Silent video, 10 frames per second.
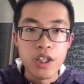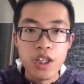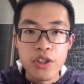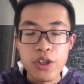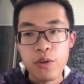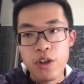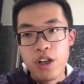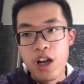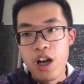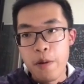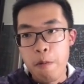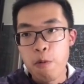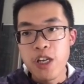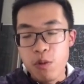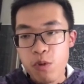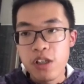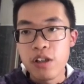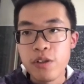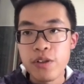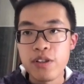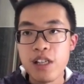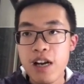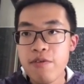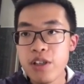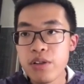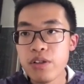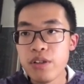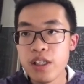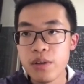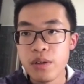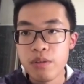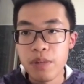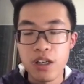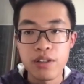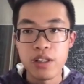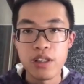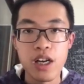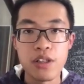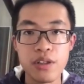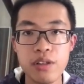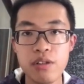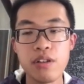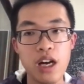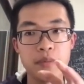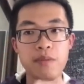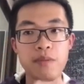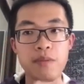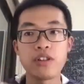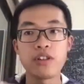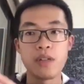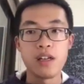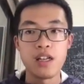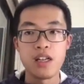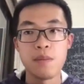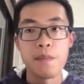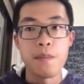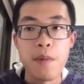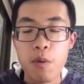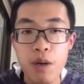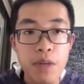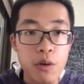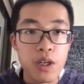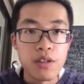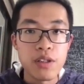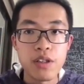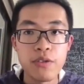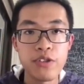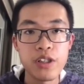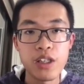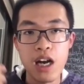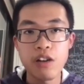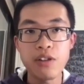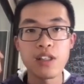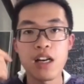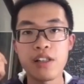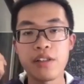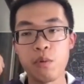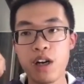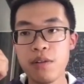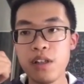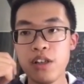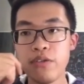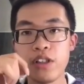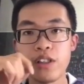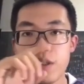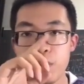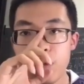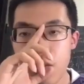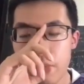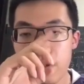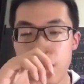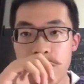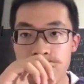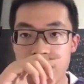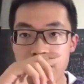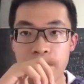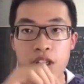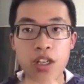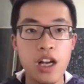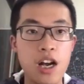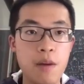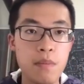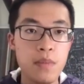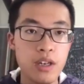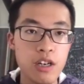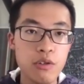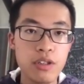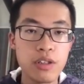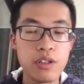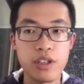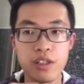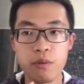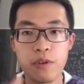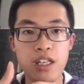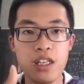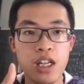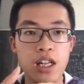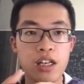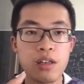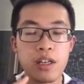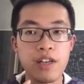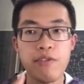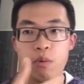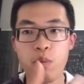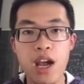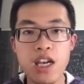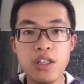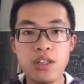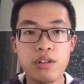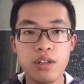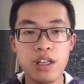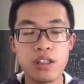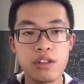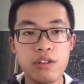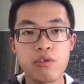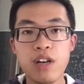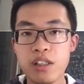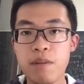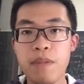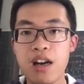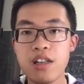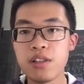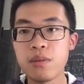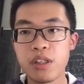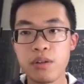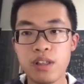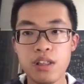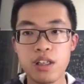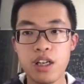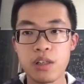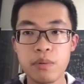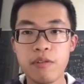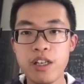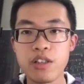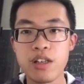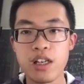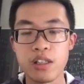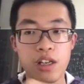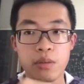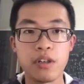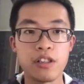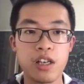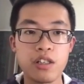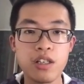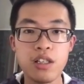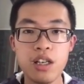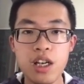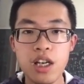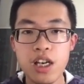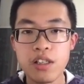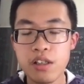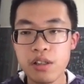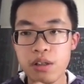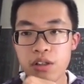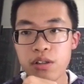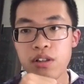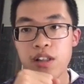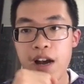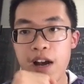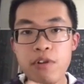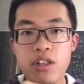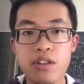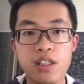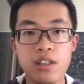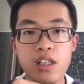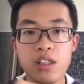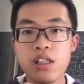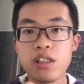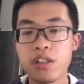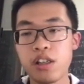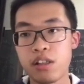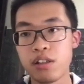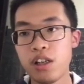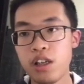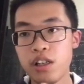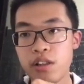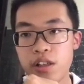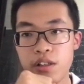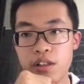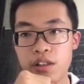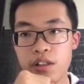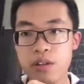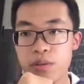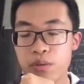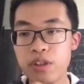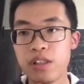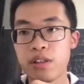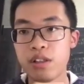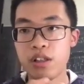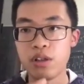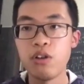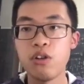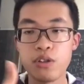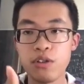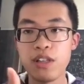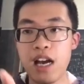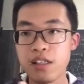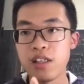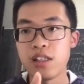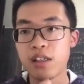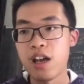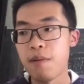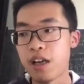So we are going to dive into these two optimization one by one. So for the outside one, for the discrete optimization, Monte search is really like a giveaway to strike the balance between the exploration and the exploitation. And it's also leverage the statistics in the search trees so that it can